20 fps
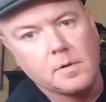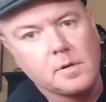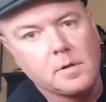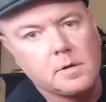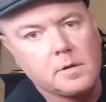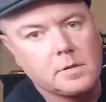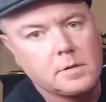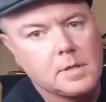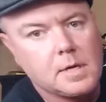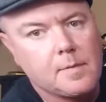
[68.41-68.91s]

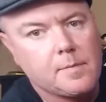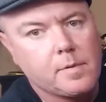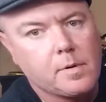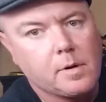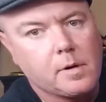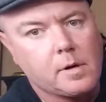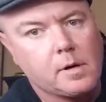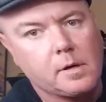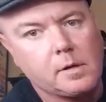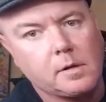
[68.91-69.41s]
There's that
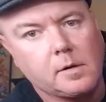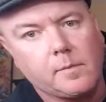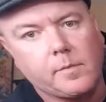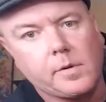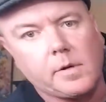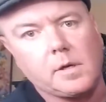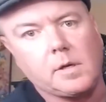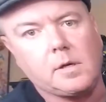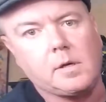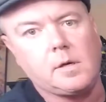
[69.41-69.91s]
part. Looking
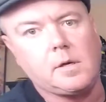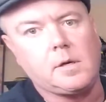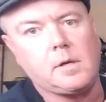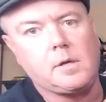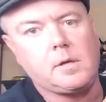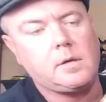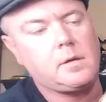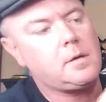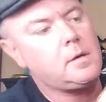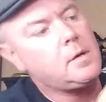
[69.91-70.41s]
pretty good.
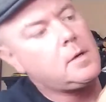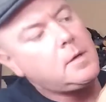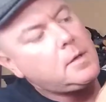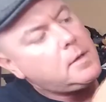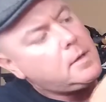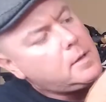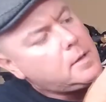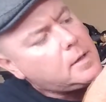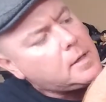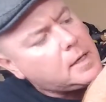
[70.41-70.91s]

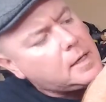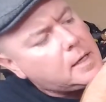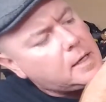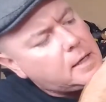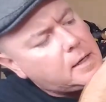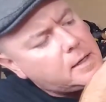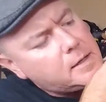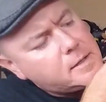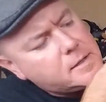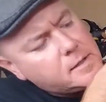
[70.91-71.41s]

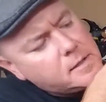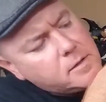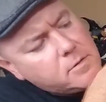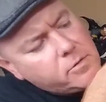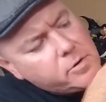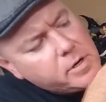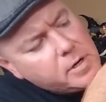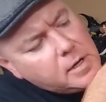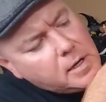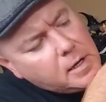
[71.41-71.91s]
Again, it's
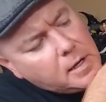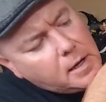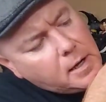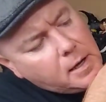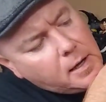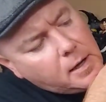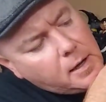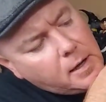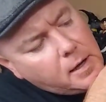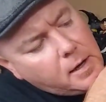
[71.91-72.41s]

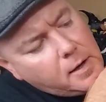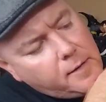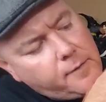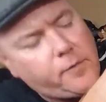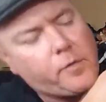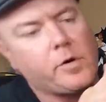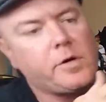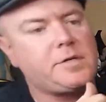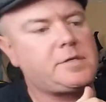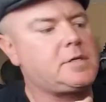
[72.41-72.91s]

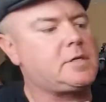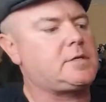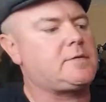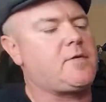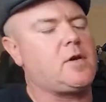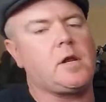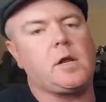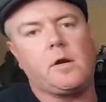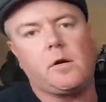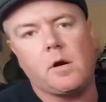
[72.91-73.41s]
346 of
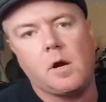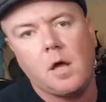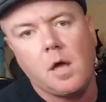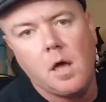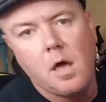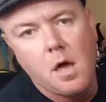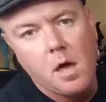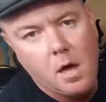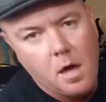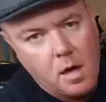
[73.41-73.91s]
800.
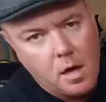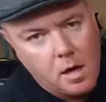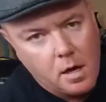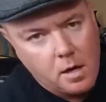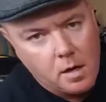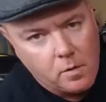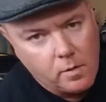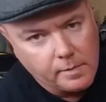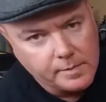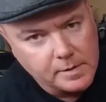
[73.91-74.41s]

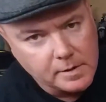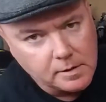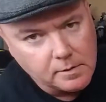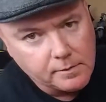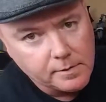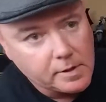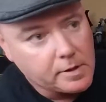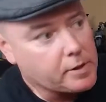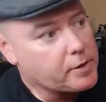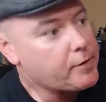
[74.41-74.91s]
Whoop-de-doo.
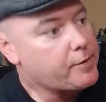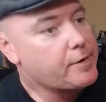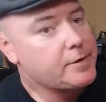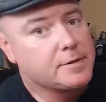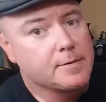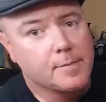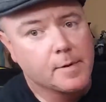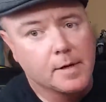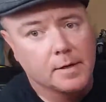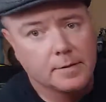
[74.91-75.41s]
There you go. There's
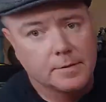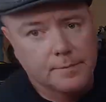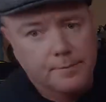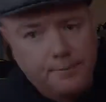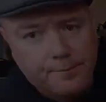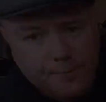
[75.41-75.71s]
the box.